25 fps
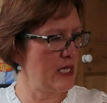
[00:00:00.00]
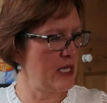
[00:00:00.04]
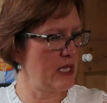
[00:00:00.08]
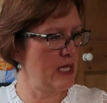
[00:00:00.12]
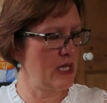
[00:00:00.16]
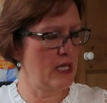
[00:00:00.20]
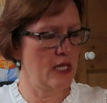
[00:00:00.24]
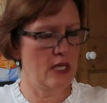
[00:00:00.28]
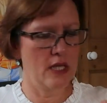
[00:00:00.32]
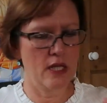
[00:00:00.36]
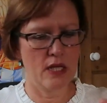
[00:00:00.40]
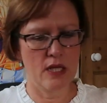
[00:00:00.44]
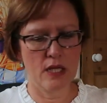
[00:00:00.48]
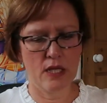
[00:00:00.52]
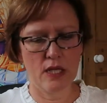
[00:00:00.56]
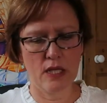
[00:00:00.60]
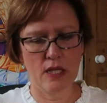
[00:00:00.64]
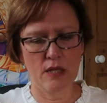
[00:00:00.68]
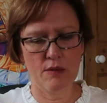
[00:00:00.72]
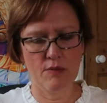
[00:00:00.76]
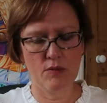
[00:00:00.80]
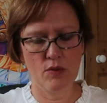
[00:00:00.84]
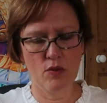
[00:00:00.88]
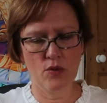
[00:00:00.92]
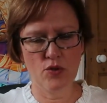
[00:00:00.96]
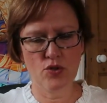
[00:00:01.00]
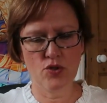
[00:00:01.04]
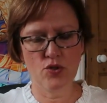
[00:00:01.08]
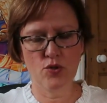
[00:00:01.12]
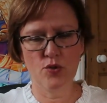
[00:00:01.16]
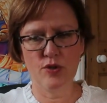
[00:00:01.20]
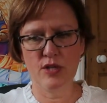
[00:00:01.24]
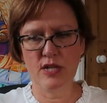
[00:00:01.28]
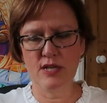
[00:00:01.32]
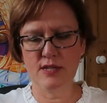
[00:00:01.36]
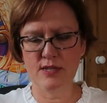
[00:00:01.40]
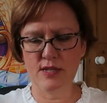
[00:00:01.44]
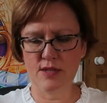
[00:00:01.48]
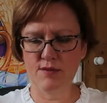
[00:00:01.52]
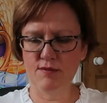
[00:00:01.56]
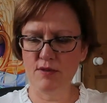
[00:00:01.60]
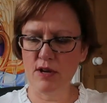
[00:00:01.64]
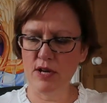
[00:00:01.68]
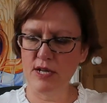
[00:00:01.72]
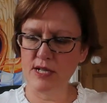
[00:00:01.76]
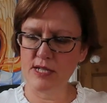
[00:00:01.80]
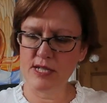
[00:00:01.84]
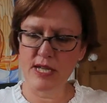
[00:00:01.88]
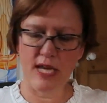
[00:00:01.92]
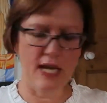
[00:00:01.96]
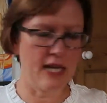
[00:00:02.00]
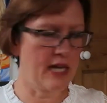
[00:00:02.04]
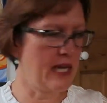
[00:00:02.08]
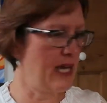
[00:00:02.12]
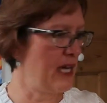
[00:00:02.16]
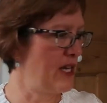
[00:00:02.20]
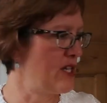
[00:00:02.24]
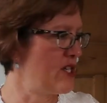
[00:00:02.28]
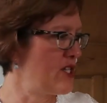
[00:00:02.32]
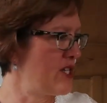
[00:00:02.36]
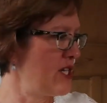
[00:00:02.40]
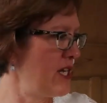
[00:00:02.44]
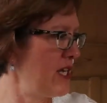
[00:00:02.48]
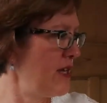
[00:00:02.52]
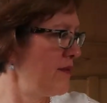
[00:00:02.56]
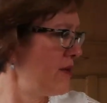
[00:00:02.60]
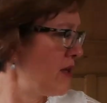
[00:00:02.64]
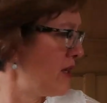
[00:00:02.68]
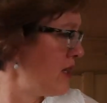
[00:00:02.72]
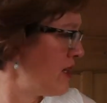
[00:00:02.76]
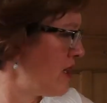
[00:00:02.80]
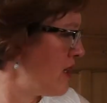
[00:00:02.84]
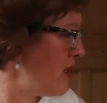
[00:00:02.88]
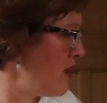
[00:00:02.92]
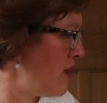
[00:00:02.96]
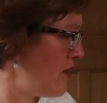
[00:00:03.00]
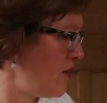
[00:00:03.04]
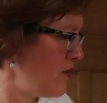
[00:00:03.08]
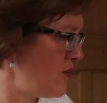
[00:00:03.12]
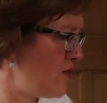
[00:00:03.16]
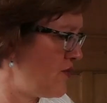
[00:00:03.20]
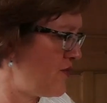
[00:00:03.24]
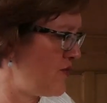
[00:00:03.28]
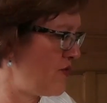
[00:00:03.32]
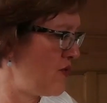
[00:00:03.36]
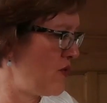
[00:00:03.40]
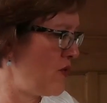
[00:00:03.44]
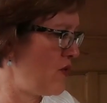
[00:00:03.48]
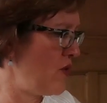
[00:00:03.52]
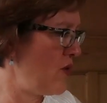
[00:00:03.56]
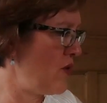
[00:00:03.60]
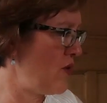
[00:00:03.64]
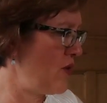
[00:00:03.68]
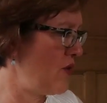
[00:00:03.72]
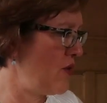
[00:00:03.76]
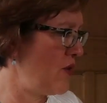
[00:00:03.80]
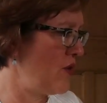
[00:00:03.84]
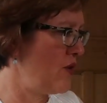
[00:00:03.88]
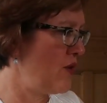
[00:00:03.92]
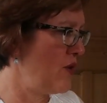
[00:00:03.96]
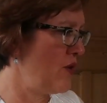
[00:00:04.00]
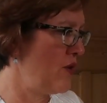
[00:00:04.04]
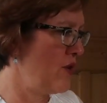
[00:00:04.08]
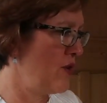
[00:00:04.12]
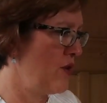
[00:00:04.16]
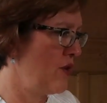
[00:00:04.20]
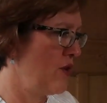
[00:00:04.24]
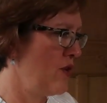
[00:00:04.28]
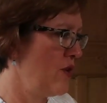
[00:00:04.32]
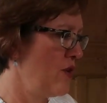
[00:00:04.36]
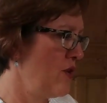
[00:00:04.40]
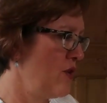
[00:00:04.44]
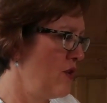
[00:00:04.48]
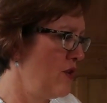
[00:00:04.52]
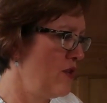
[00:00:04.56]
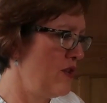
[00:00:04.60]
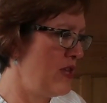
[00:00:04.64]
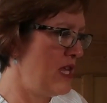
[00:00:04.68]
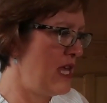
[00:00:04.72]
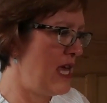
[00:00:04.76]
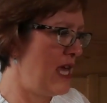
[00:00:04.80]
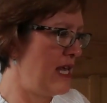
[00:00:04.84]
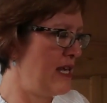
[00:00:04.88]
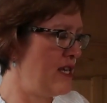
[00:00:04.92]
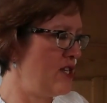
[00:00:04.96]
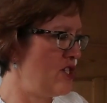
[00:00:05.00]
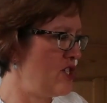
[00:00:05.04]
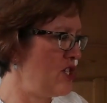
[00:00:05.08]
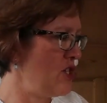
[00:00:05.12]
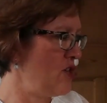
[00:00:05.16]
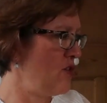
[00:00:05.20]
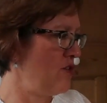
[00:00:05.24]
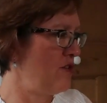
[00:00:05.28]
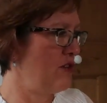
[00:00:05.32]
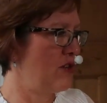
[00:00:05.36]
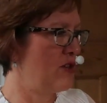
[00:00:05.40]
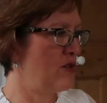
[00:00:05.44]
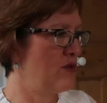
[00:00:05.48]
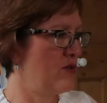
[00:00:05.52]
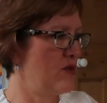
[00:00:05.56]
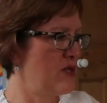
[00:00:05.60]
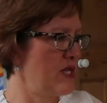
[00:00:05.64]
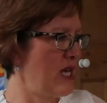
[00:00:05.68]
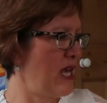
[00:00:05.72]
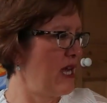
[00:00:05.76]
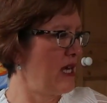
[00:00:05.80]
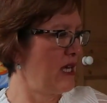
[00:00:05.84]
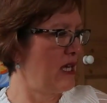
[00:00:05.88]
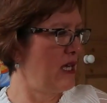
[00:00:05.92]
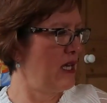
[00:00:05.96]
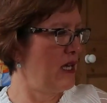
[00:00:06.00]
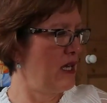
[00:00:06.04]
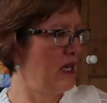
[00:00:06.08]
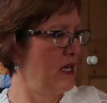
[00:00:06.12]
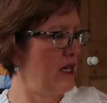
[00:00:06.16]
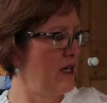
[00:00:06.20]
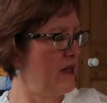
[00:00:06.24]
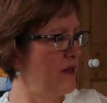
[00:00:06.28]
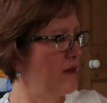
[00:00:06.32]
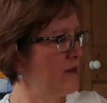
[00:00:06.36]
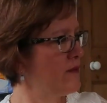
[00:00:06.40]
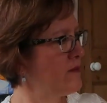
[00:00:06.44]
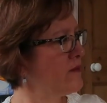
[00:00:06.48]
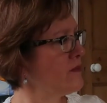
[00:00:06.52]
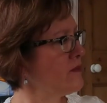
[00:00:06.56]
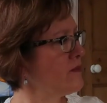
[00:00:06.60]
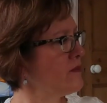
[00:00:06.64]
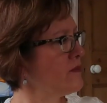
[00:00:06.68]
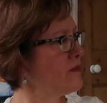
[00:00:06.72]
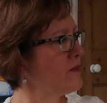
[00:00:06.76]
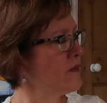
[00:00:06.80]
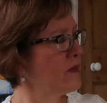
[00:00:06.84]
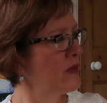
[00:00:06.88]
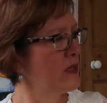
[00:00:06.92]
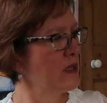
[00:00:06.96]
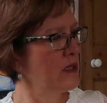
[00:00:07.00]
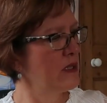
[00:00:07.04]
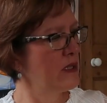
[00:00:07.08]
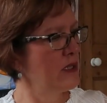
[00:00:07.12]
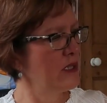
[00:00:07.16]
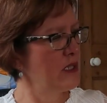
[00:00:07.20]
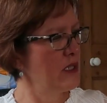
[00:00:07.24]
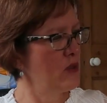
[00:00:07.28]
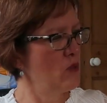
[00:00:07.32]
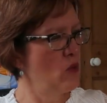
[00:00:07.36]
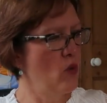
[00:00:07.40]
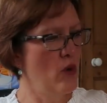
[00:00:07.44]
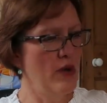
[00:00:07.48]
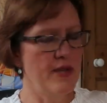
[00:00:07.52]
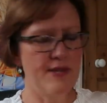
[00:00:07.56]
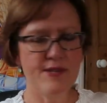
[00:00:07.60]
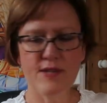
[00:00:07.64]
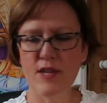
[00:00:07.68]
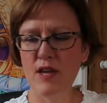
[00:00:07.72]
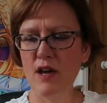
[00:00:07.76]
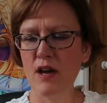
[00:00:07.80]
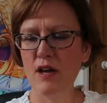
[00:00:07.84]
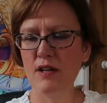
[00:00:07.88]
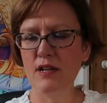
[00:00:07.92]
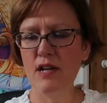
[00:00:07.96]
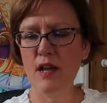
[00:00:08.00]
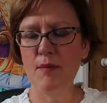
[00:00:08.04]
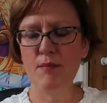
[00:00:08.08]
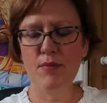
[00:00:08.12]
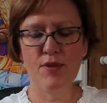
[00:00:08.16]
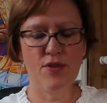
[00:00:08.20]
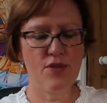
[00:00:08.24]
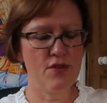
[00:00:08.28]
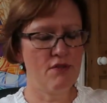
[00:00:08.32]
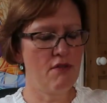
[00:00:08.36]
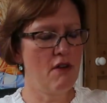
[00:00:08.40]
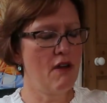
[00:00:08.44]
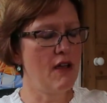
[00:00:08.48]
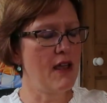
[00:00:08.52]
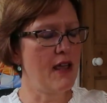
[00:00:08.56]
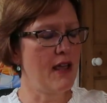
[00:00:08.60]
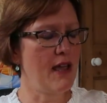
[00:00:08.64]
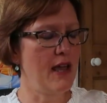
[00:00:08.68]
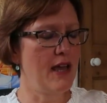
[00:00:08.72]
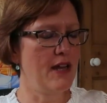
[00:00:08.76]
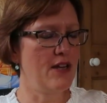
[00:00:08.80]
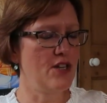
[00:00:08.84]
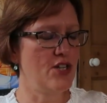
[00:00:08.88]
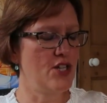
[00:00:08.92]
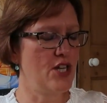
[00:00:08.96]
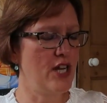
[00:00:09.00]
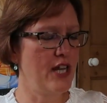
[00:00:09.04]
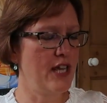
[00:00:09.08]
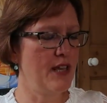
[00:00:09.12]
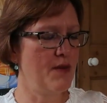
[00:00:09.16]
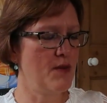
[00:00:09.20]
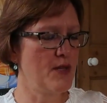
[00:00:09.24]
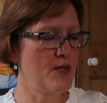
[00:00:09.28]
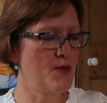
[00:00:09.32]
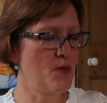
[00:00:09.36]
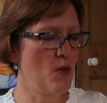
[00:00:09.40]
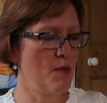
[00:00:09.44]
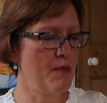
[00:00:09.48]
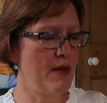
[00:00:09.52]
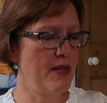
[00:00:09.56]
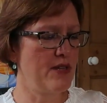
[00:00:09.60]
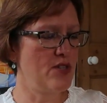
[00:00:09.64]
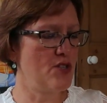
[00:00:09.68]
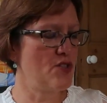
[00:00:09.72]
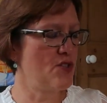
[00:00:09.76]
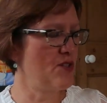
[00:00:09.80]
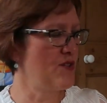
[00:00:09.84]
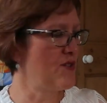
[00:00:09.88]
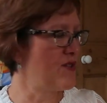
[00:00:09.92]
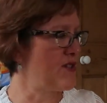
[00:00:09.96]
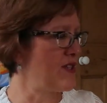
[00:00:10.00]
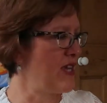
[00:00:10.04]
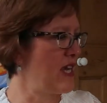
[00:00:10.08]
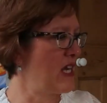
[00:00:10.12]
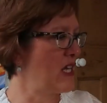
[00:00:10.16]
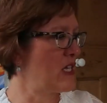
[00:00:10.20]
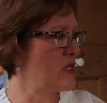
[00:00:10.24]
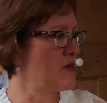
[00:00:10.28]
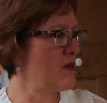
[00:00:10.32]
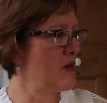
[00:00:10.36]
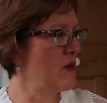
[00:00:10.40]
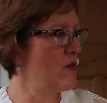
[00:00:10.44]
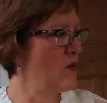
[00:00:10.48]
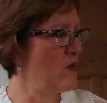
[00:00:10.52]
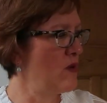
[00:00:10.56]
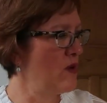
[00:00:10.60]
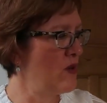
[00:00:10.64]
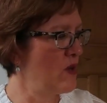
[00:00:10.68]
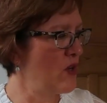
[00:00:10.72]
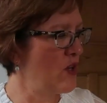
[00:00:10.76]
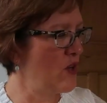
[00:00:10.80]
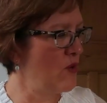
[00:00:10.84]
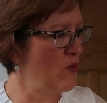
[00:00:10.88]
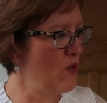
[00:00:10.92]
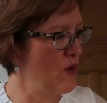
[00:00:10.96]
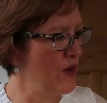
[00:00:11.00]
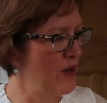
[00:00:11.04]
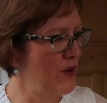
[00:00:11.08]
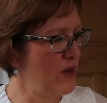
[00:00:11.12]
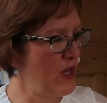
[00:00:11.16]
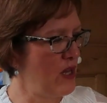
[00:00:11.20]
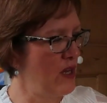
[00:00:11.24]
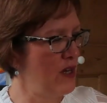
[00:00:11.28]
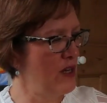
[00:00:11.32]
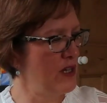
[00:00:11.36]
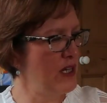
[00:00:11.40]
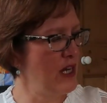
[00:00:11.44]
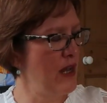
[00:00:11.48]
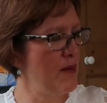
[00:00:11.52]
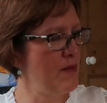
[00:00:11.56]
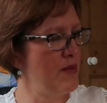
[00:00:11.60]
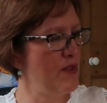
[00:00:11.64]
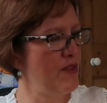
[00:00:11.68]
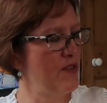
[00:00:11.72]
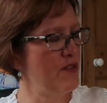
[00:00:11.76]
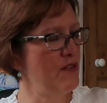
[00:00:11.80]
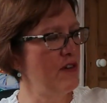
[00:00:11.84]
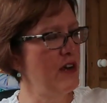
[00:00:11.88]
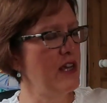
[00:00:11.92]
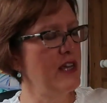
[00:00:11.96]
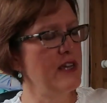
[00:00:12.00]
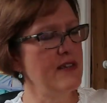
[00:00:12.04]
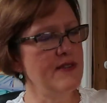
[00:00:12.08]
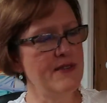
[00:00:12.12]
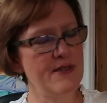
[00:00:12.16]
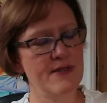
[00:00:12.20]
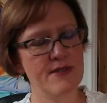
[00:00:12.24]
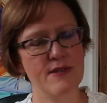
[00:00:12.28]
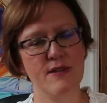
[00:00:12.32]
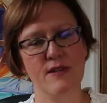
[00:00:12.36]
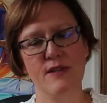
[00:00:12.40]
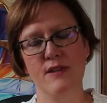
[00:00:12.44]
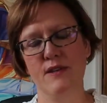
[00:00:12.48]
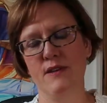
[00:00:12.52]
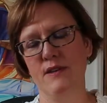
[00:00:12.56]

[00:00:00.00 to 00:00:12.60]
I'm not sure these are the right deck actually. I'm going to go for the Energy Oracle deck. What is card number three actually? That's what Metatron's saying to me. Look at what card number three is.